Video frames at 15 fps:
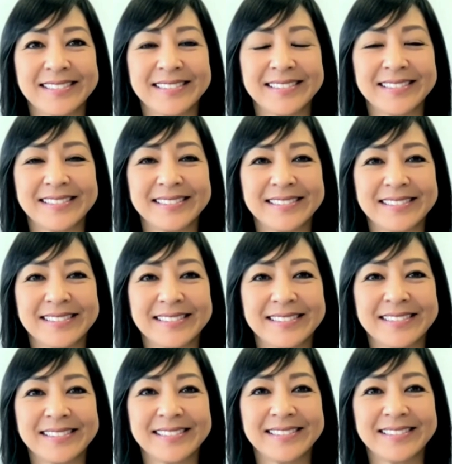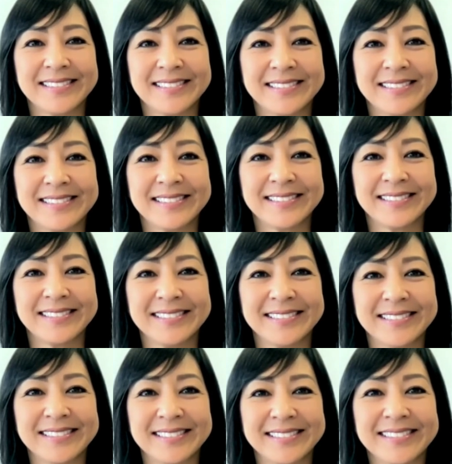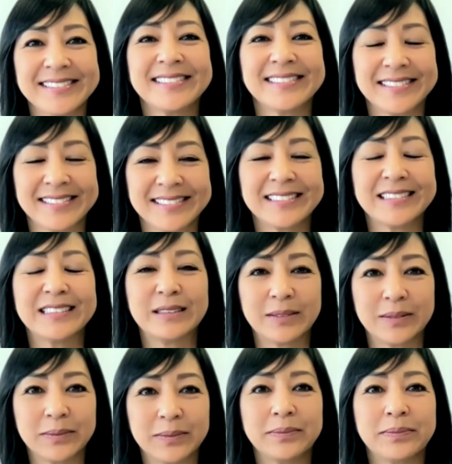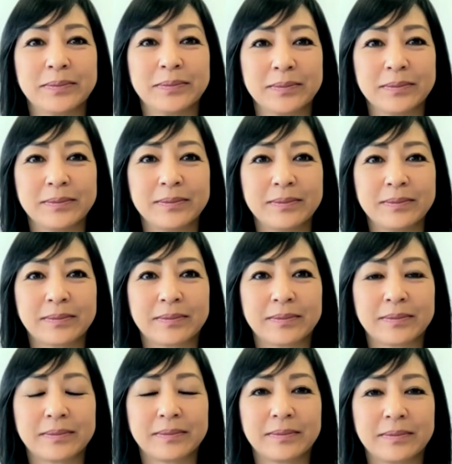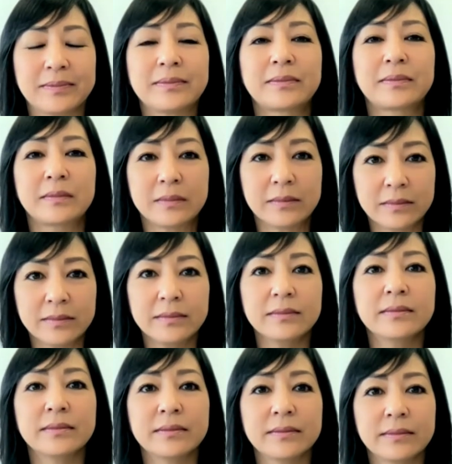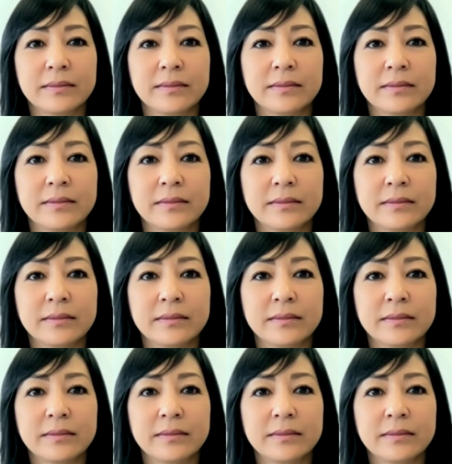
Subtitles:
(not speaking)